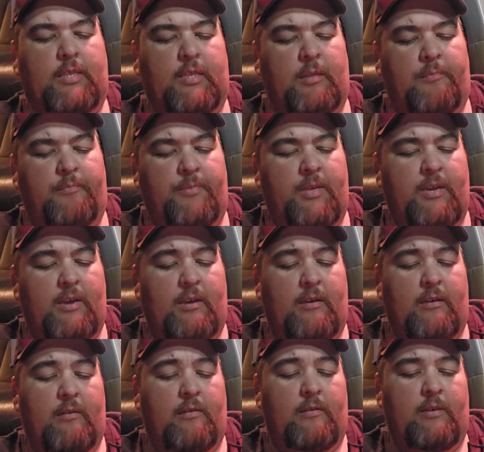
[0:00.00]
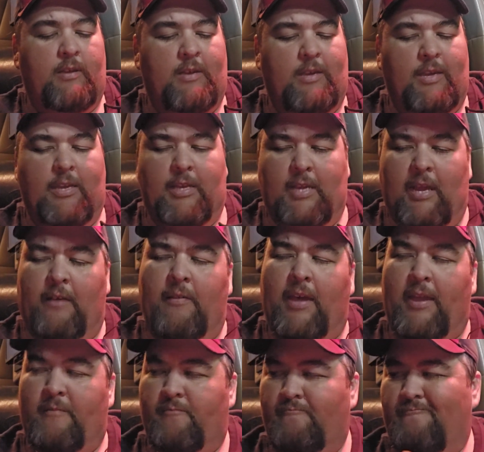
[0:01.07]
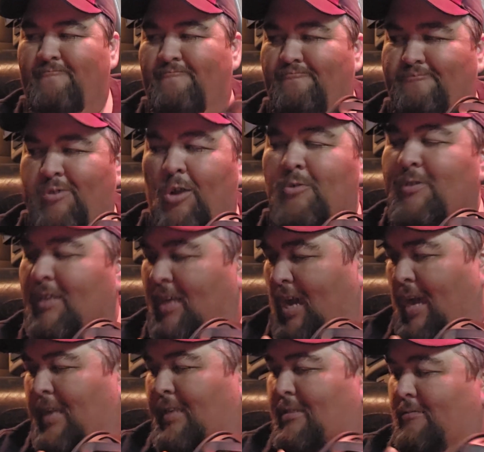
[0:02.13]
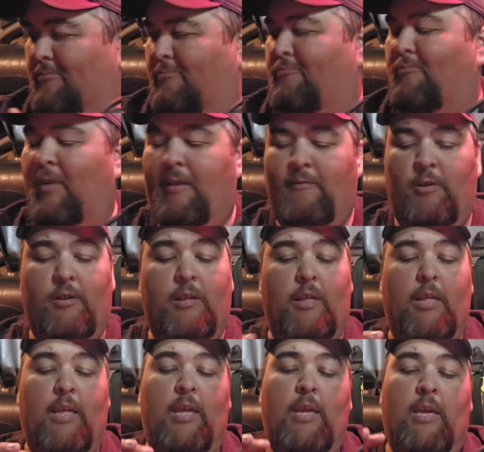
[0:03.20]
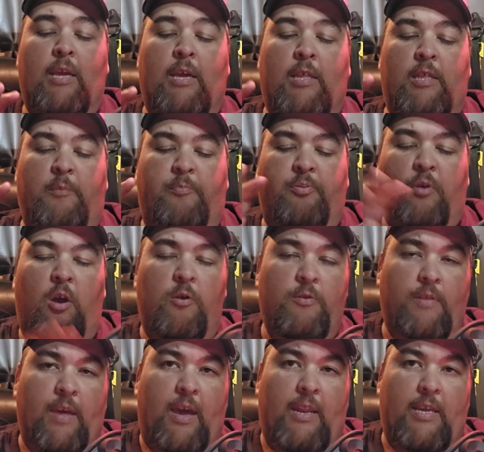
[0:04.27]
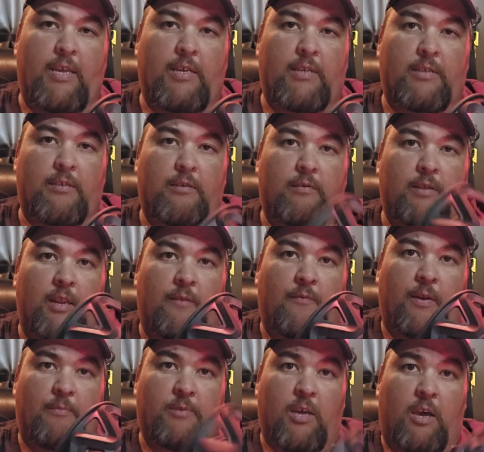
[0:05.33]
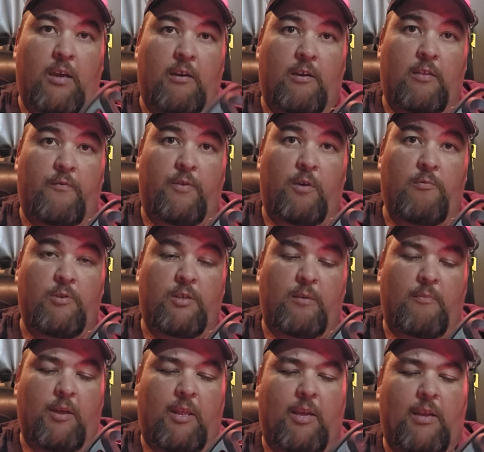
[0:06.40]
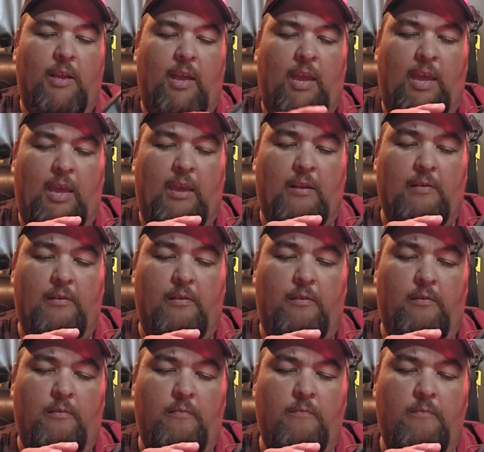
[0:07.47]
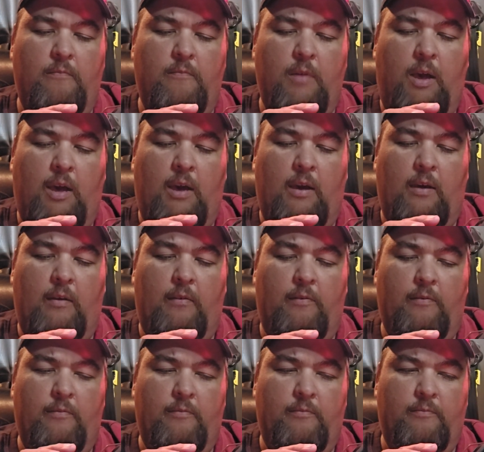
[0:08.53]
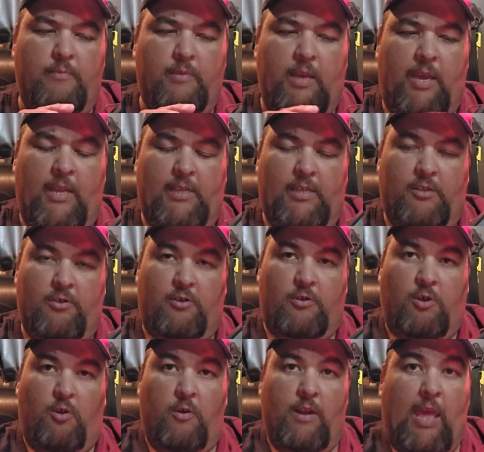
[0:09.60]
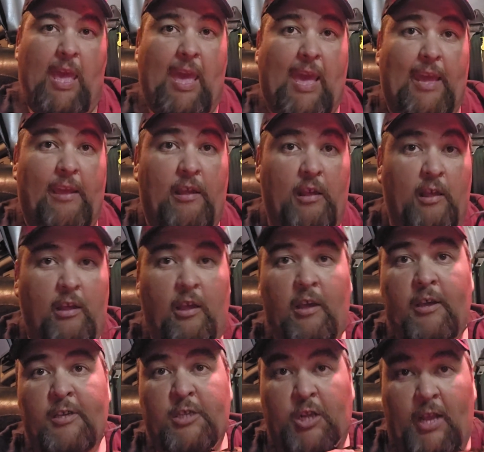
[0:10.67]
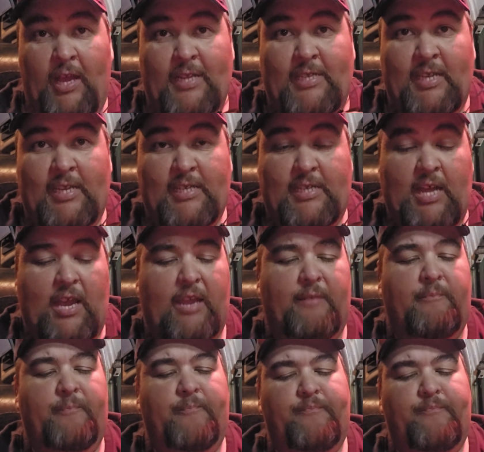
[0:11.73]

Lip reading: The kind of like pros and cons, whatever. The pro to that is that if I'm talking on the phone with somebody and the headset starts going, hey, your headset is dying,